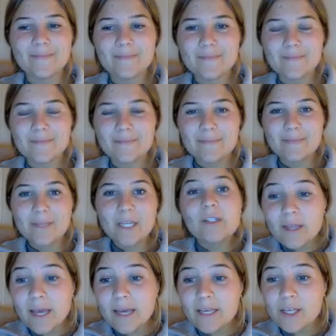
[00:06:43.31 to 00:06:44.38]
So what I
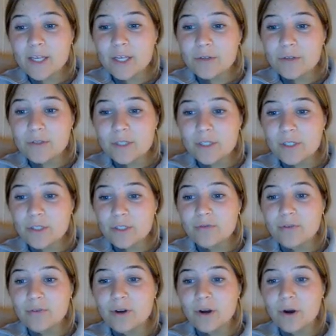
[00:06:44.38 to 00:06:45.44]
would like you to do
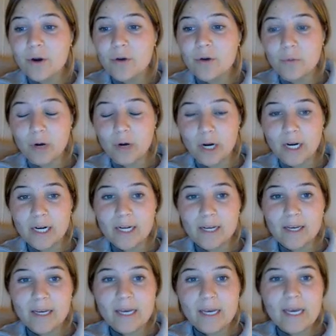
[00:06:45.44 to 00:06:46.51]
for homework
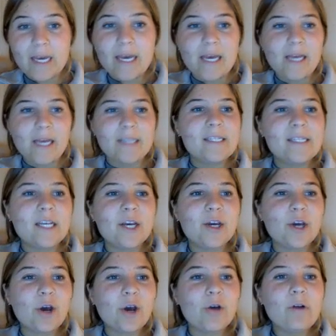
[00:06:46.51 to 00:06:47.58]
is to
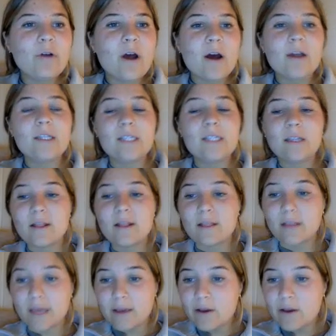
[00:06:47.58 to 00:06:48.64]
go to the
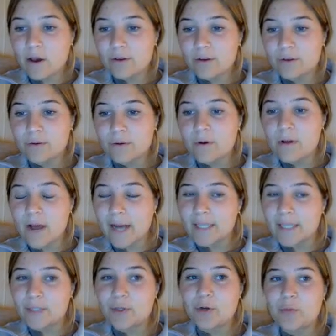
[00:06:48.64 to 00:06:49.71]
link on Google
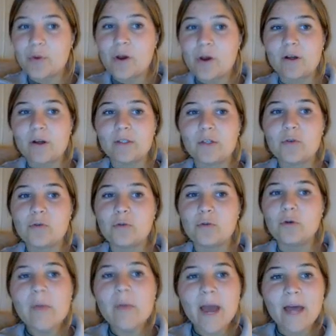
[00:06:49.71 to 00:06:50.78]
Classroom called
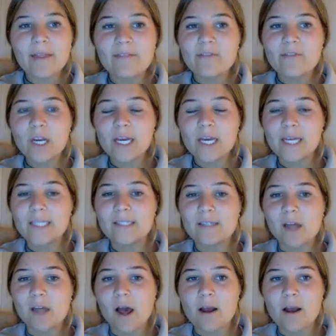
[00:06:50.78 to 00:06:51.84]

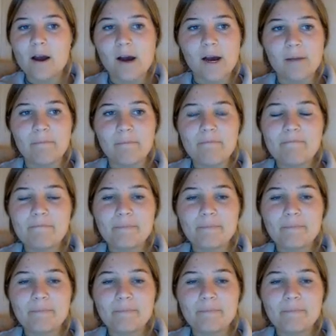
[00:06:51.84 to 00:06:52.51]
coolmathforkids.com,